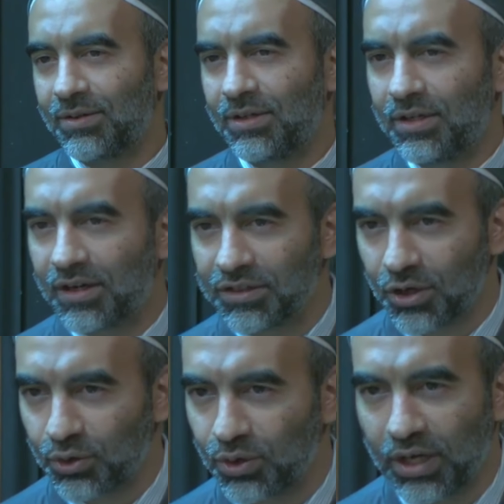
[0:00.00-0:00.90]

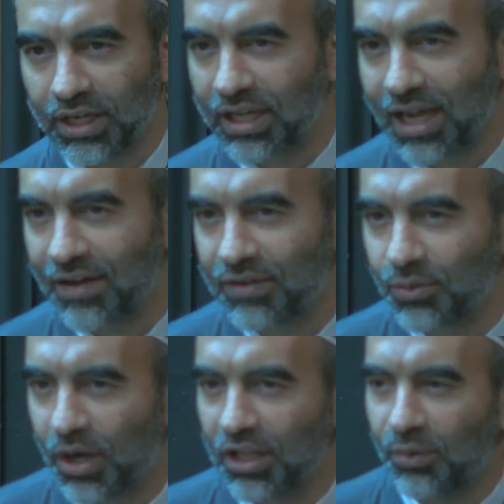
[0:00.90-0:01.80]
the ruh can have it
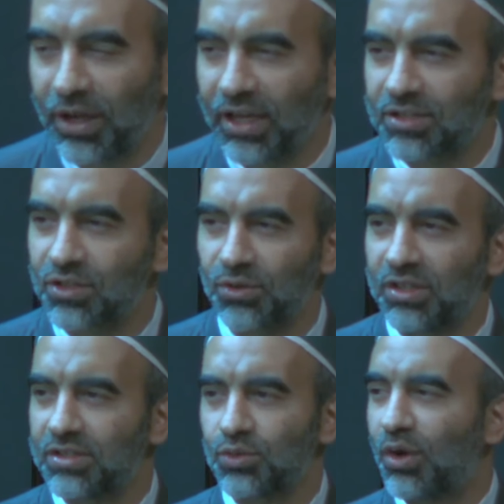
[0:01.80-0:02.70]
while awake. So
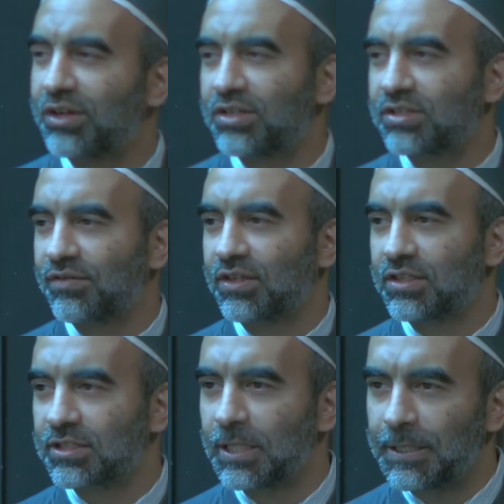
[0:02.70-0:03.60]
there's wonders of
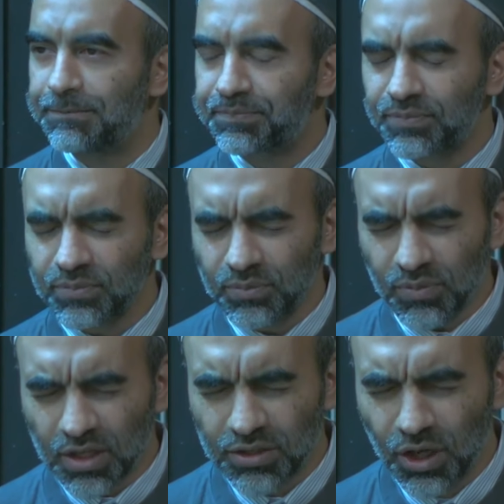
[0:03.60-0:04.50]
this
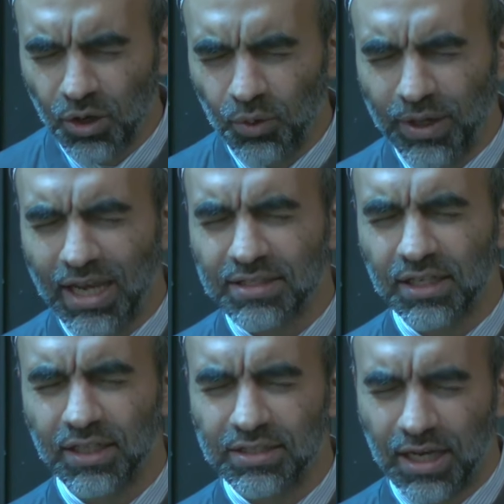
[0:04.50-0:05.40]
so we ask
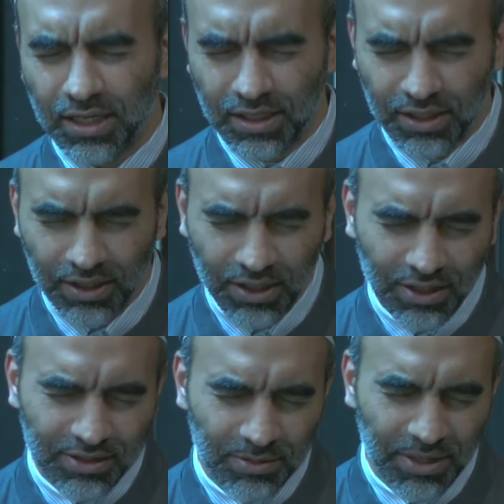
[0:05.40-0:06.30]
Allah Ta'ala
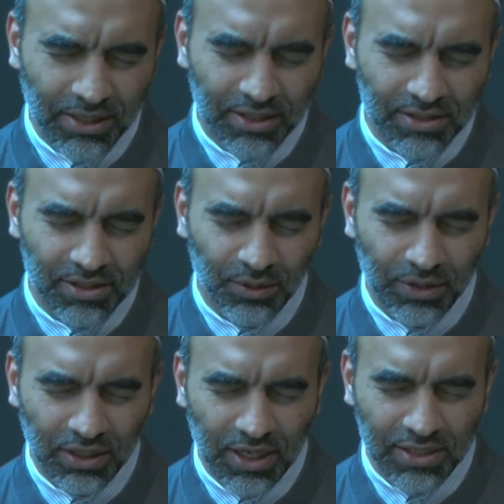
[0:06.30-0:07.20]
to make us
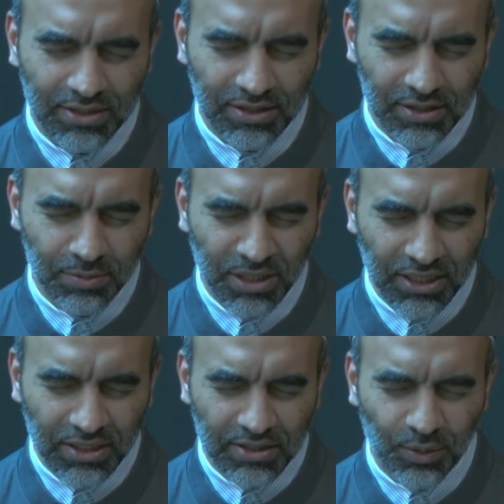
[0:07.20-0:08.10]
realized in these
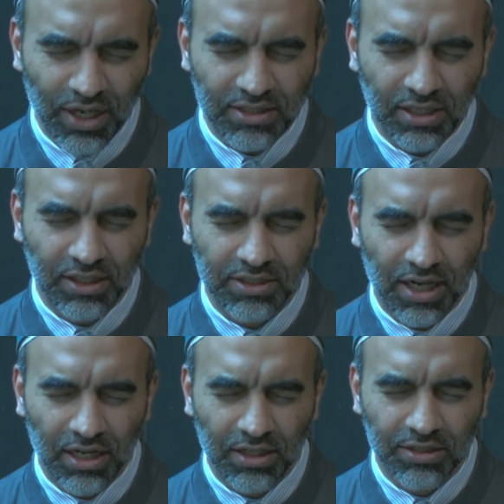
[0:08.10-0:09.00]
meetings. We ask Allah
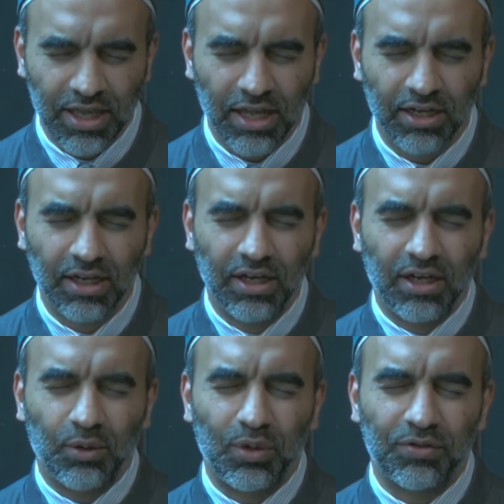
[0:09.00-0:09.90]
Ta'ala that
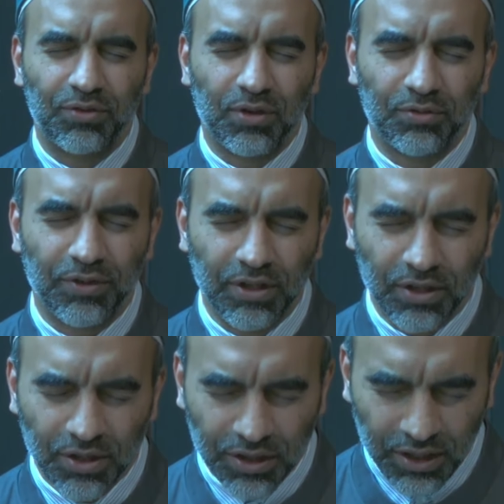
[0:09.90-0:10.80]
we
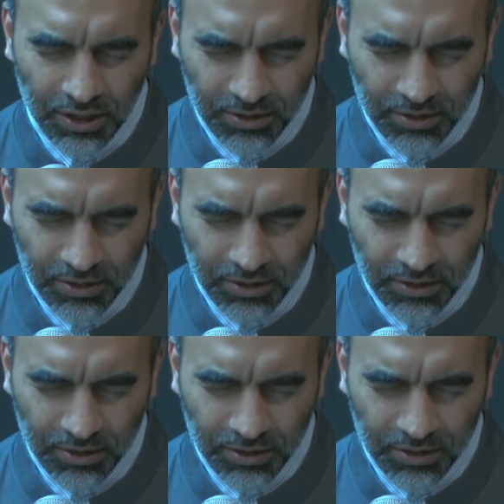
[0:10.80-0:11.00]
fulfill the